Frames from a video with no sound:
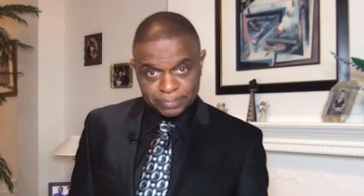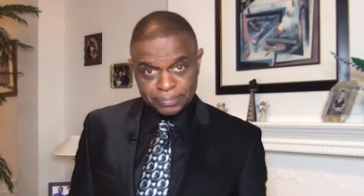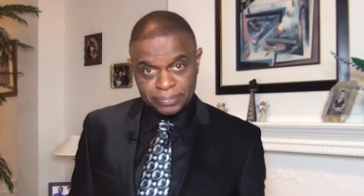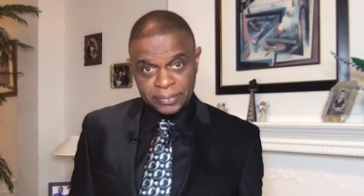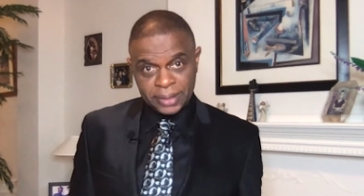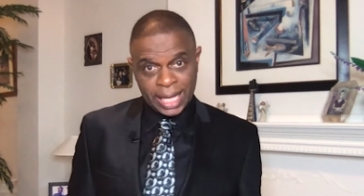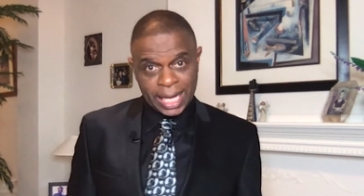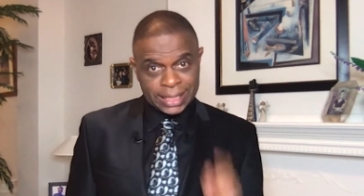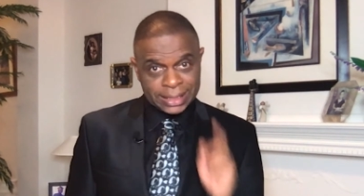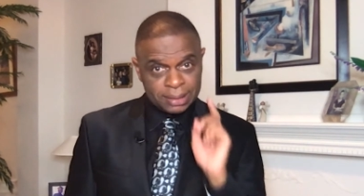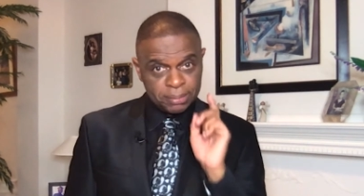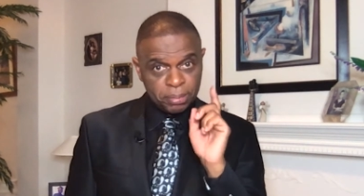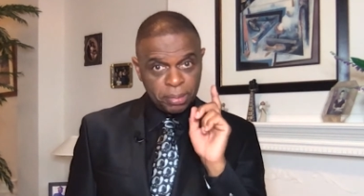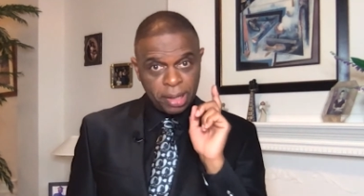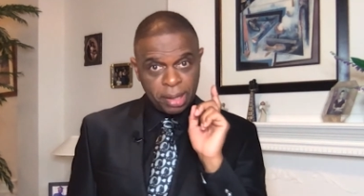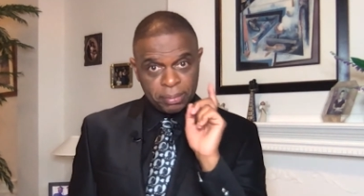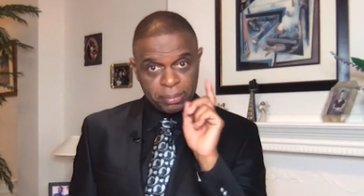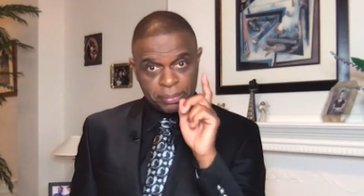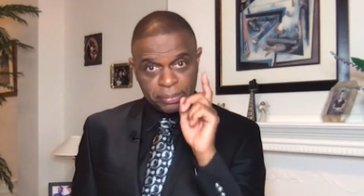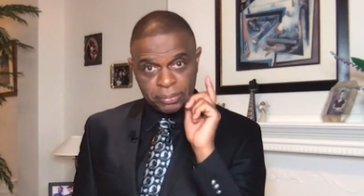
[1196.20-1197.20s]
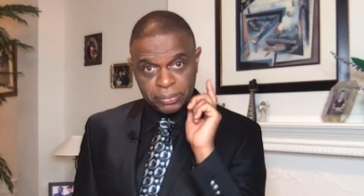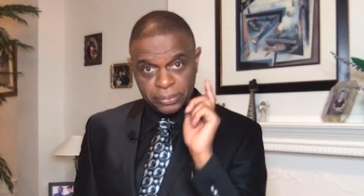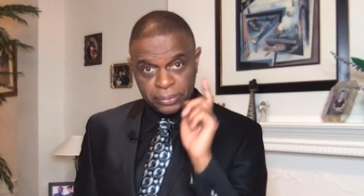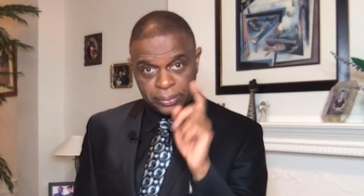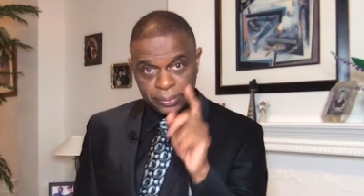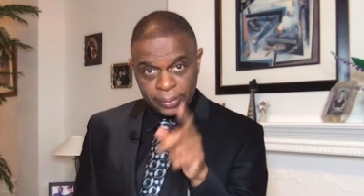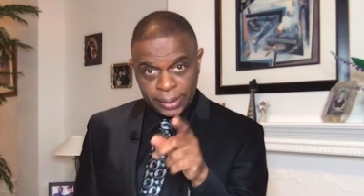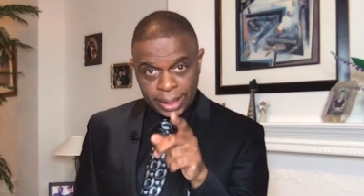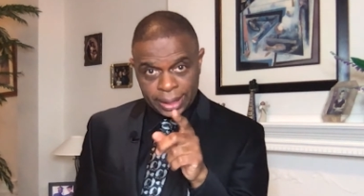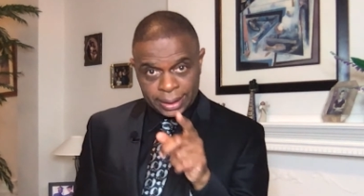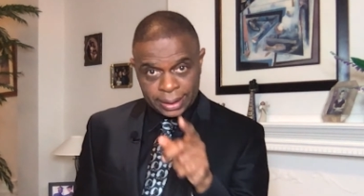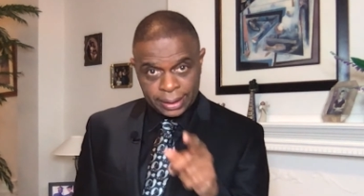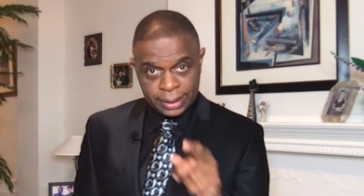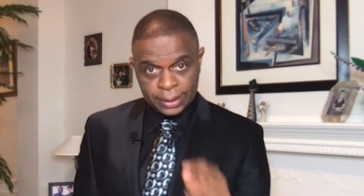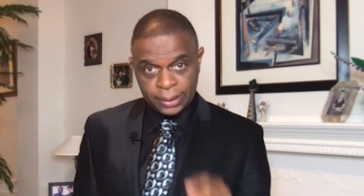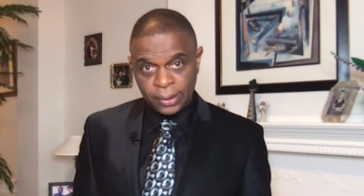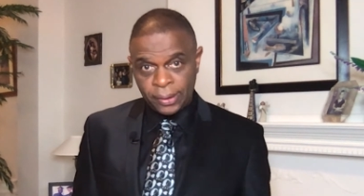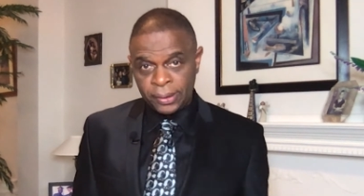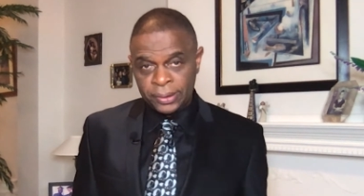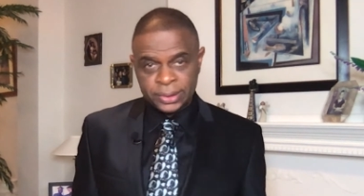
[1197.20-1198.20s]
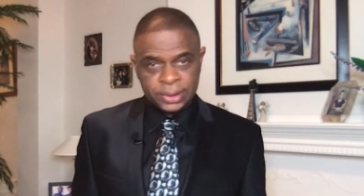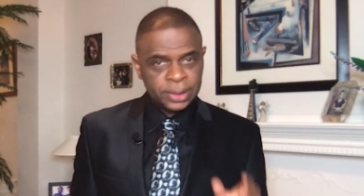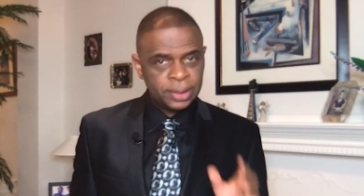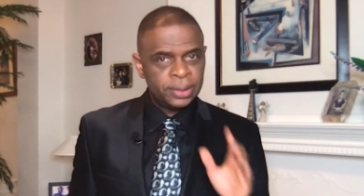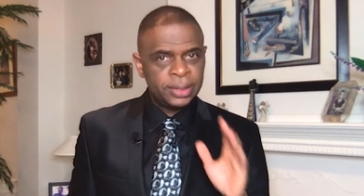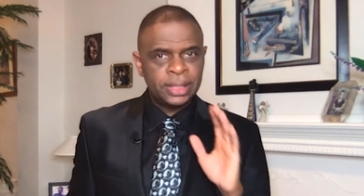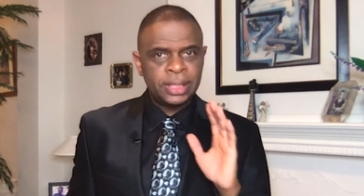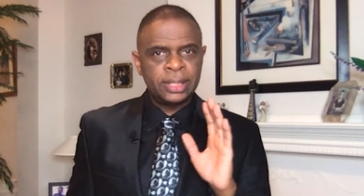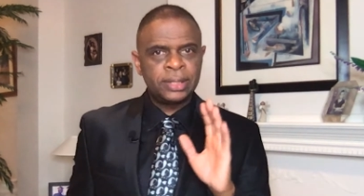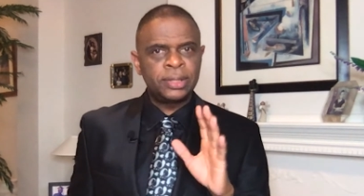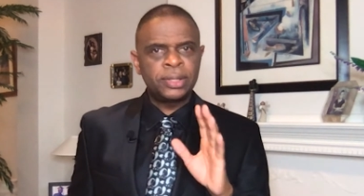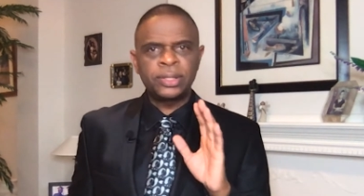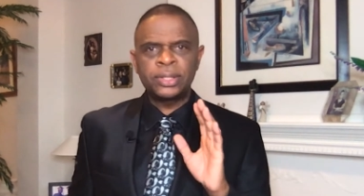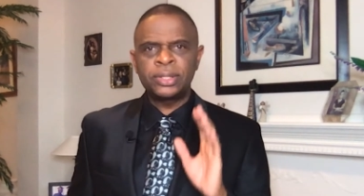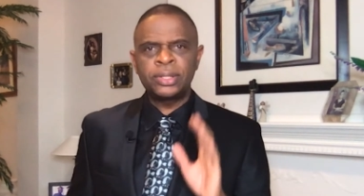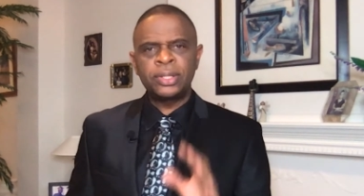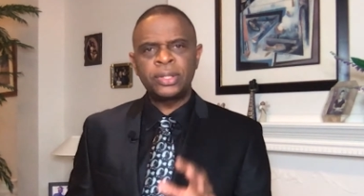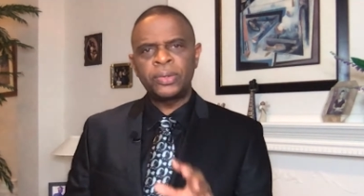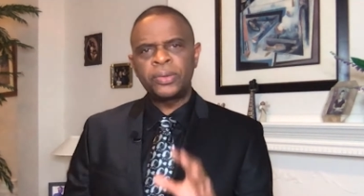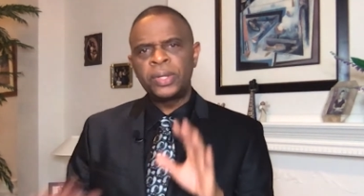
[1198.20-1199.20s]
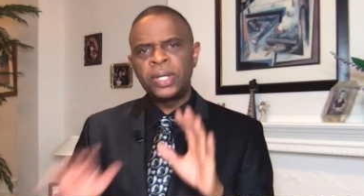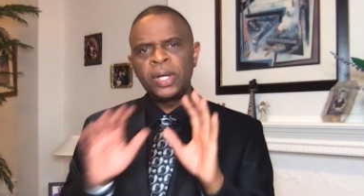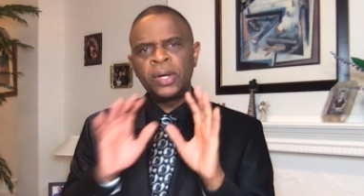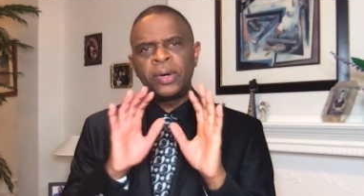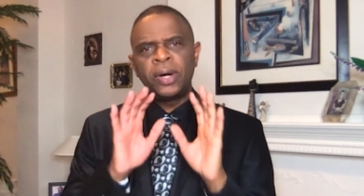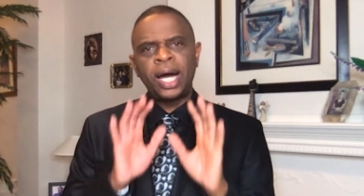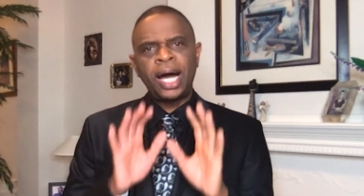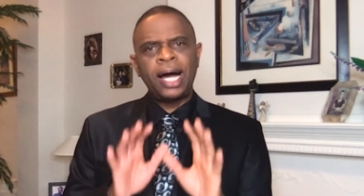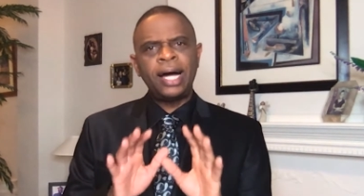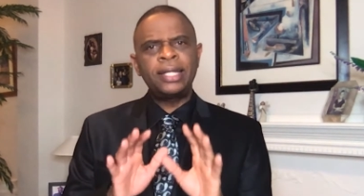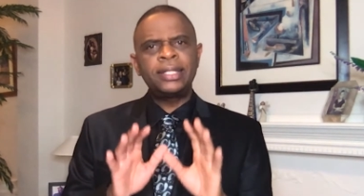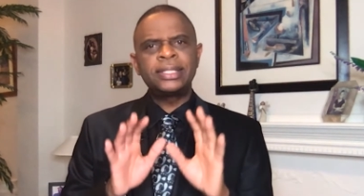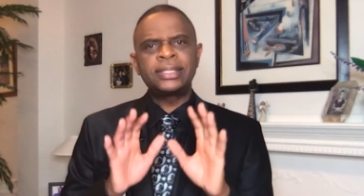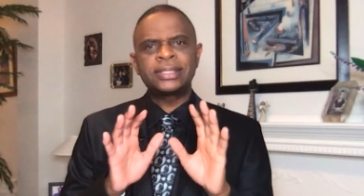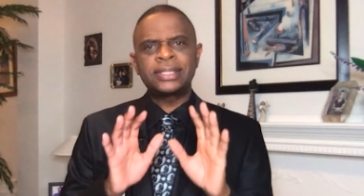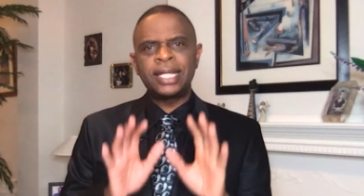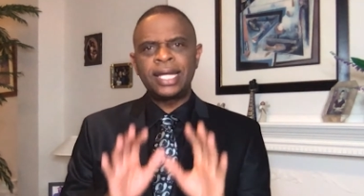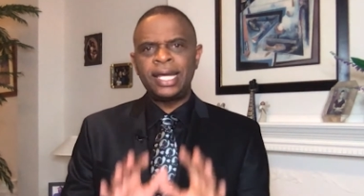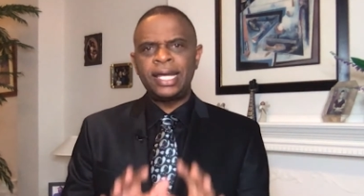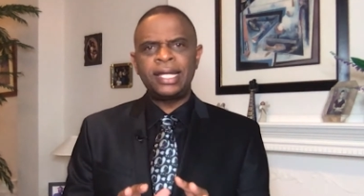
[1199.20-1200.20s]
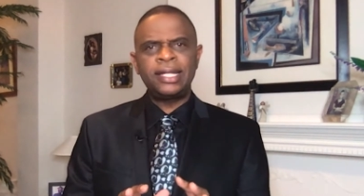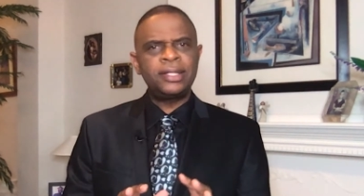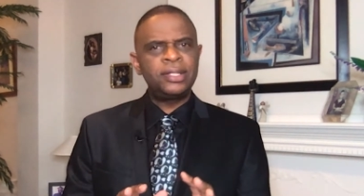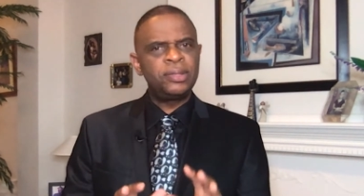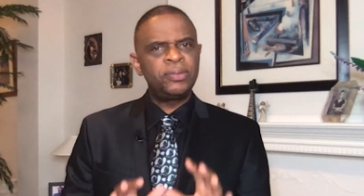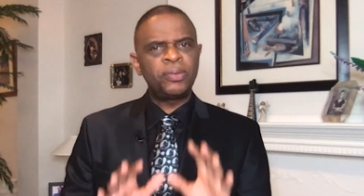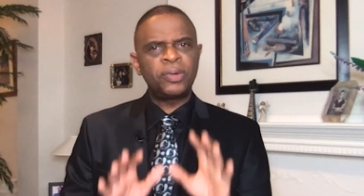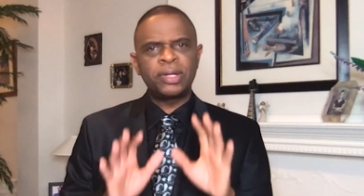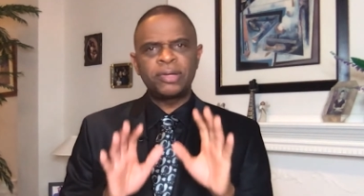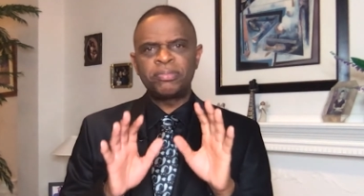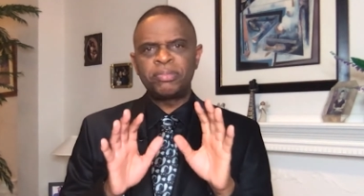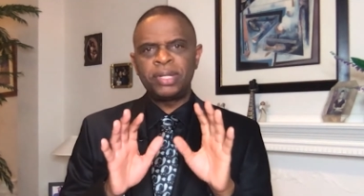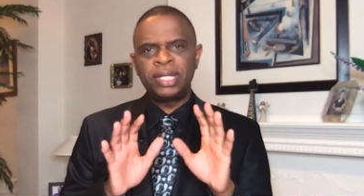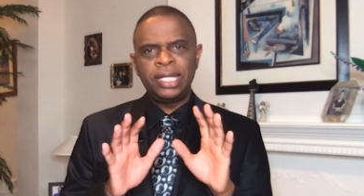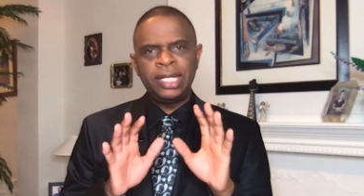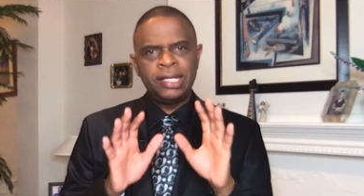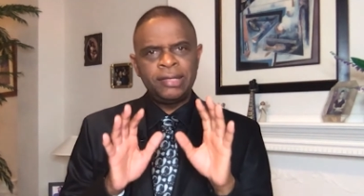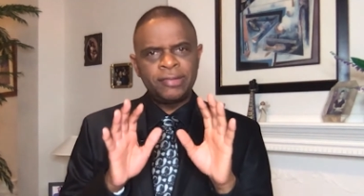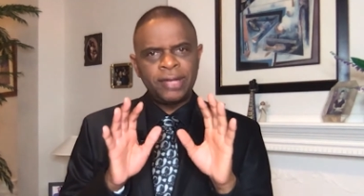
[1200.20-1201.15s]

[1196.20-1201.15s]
That's the problem right there. Oh, see, you know, I understand you want to believe and